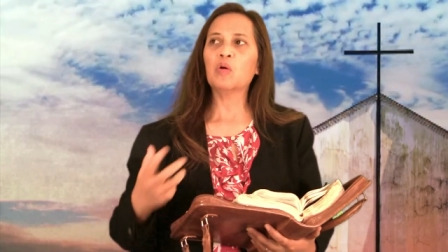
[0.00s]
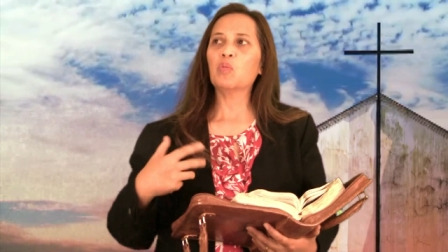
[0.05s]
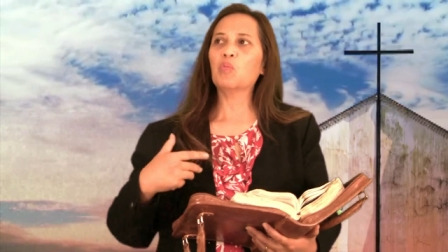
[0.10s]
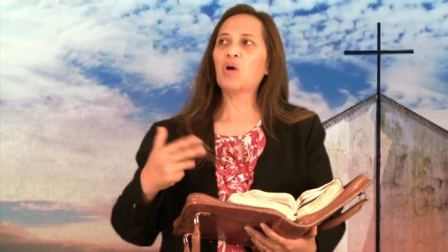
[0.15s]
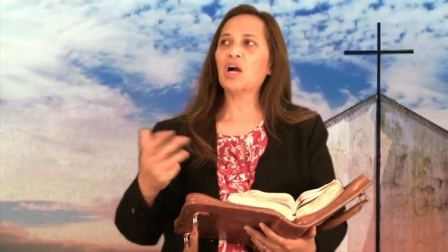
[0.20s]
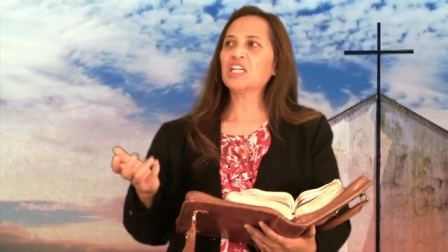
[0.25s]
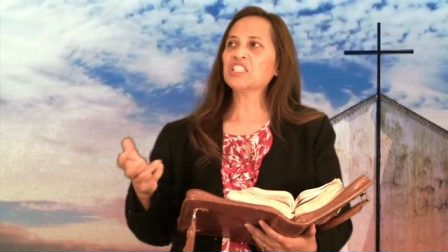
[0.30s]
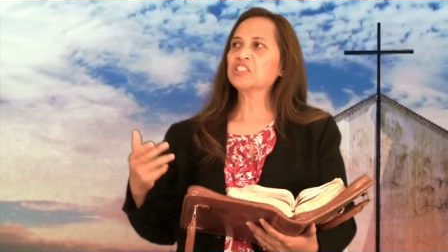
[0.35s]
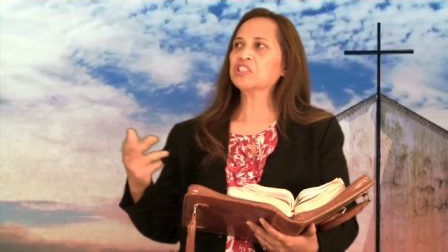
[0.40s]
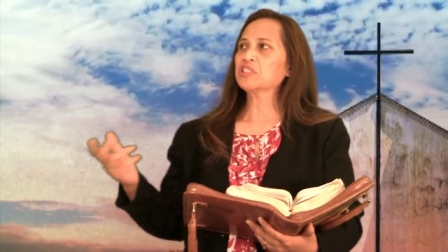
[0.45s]

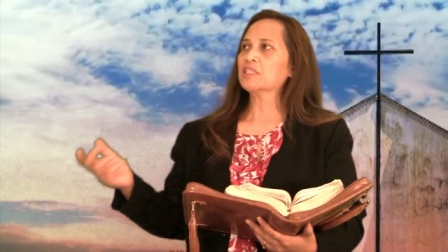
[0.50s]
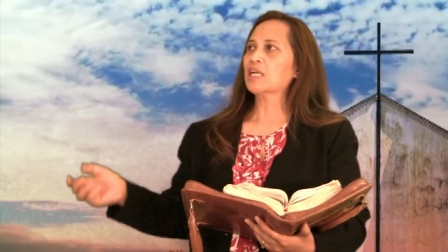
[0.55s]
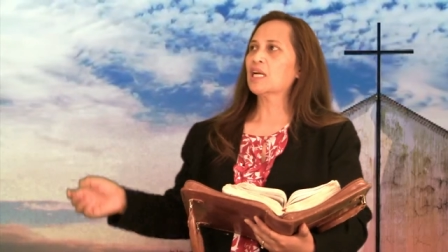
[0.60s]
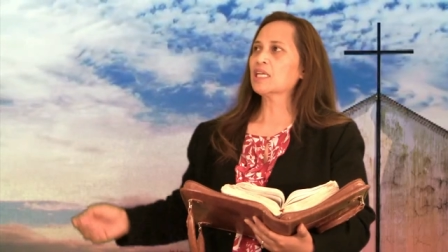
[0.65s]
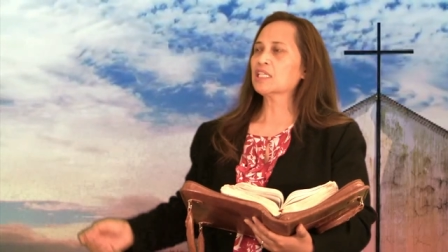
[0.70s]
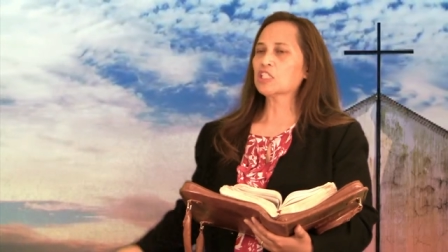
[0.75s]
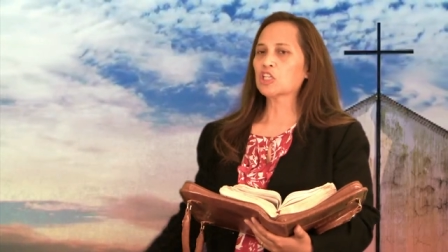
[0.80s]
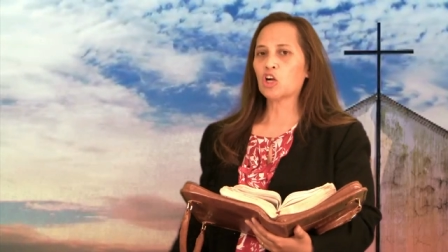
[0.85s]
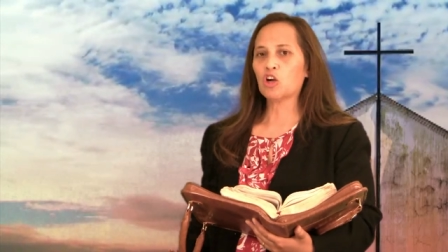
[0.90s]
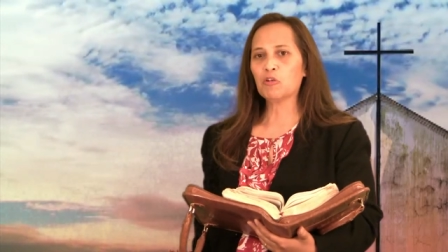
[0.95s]
Why should
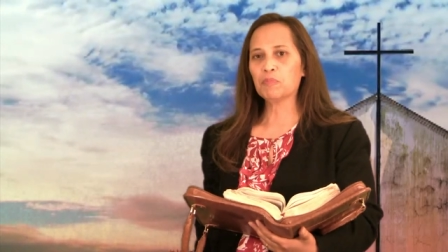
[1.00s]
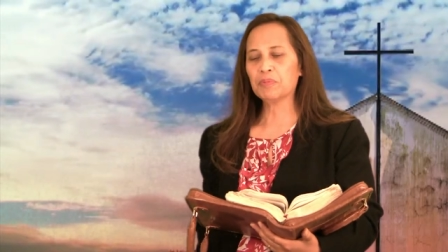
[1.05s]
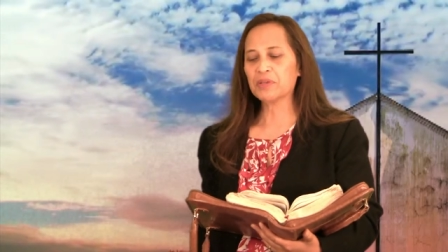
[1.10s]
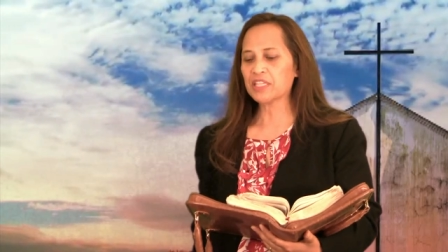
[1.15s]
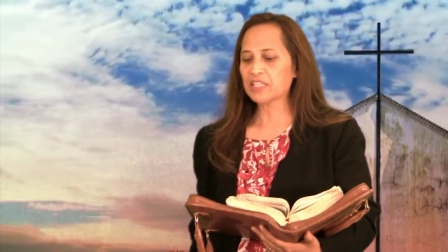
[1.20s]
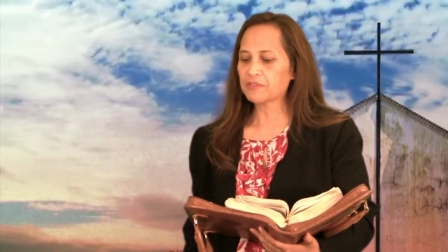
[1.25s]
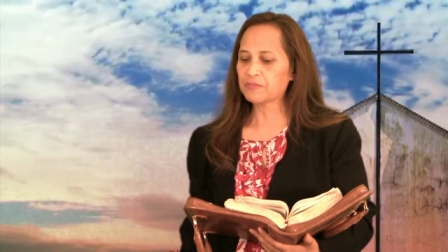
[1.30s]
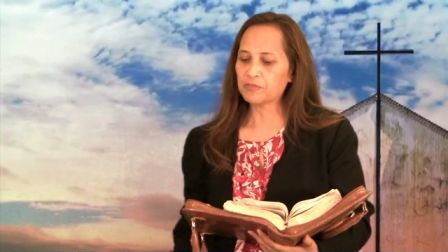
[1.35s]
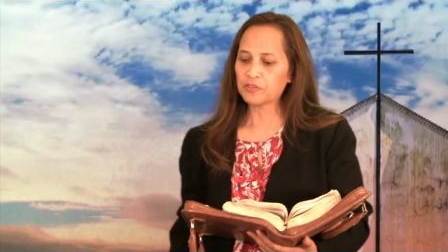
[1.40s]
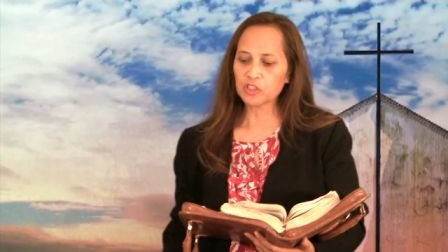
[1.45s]
I go
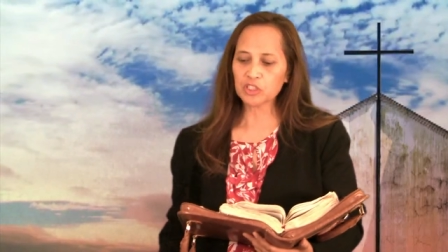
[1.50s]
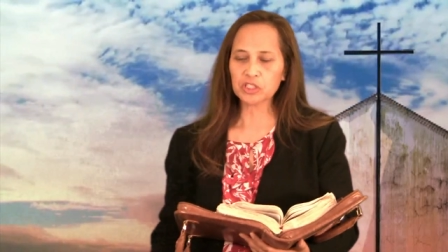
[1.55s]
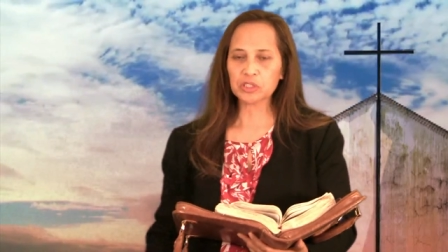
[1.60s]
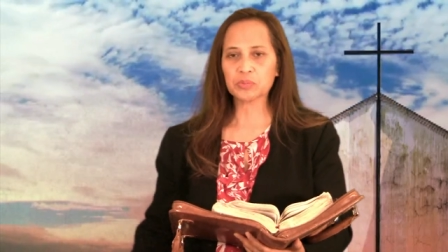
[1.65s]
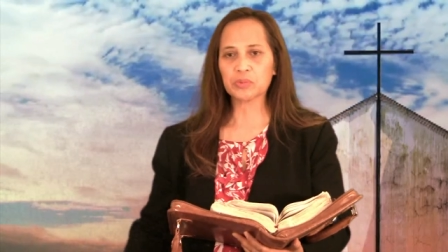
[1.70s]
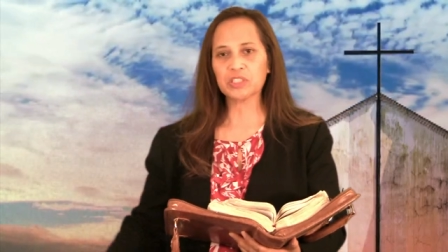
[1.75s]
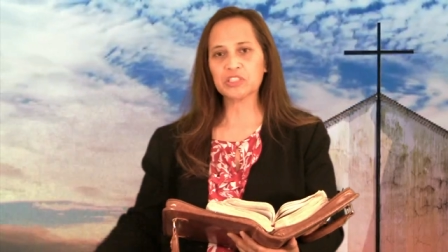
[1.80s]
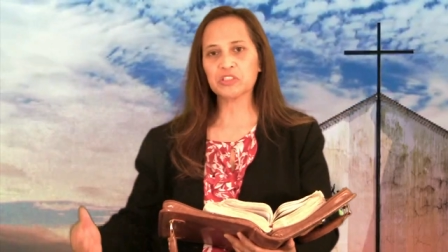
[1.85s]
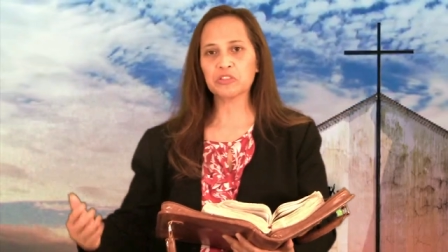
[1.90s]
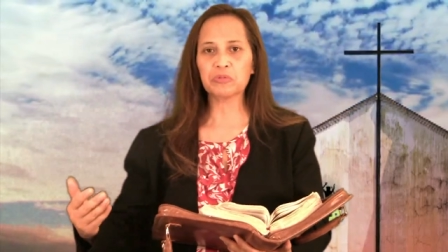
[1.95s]
be the
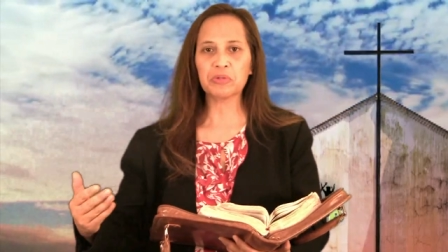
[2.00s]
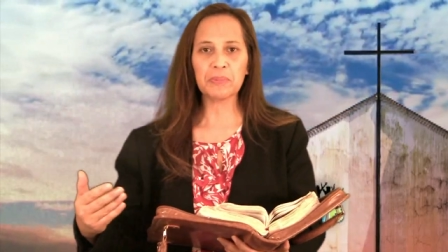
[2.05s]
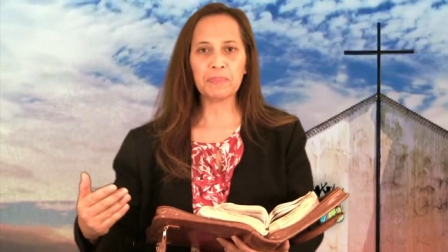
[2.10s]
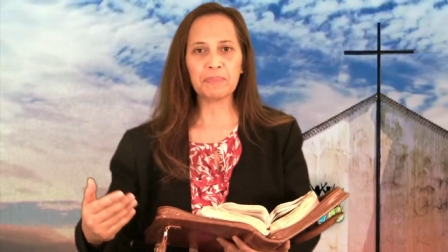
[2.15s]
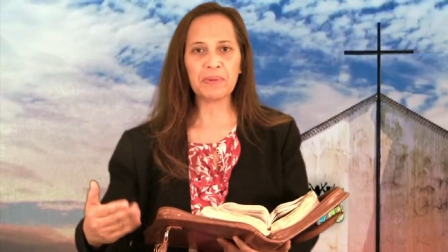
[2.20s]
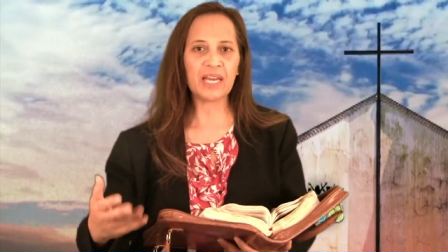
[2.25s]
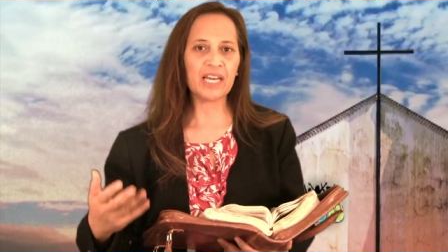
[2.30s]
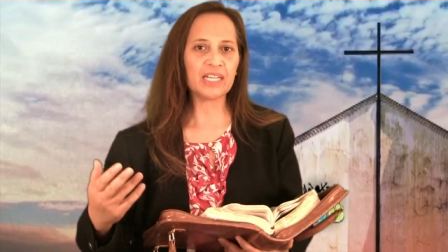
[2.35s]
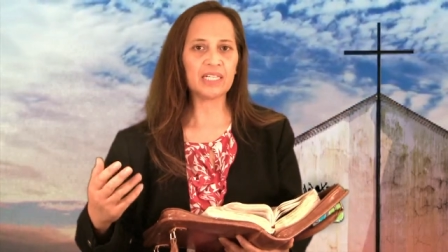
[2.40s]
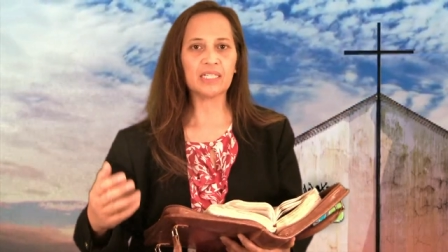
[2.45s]
first one to
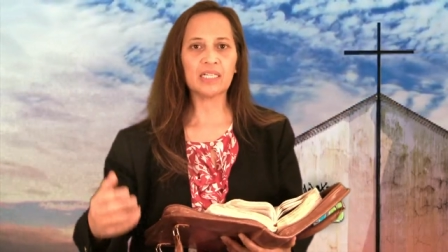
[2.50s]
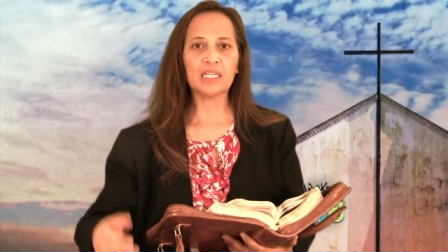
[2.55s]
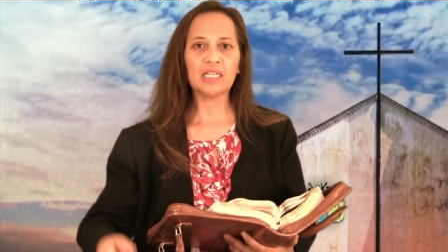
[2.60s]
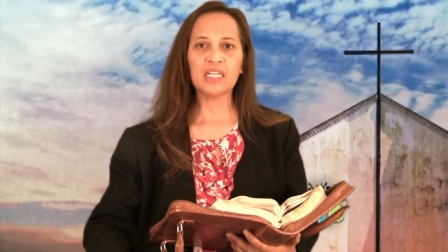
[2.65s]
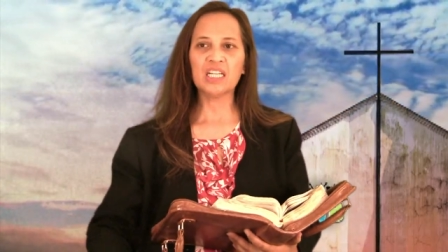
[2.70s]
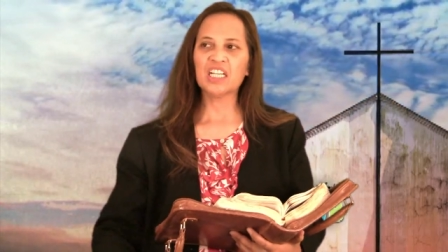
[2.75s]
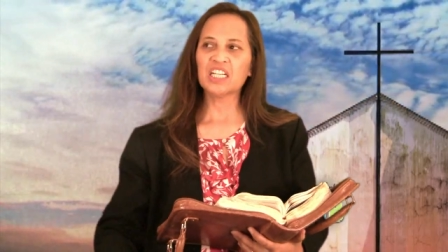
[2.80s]
repent?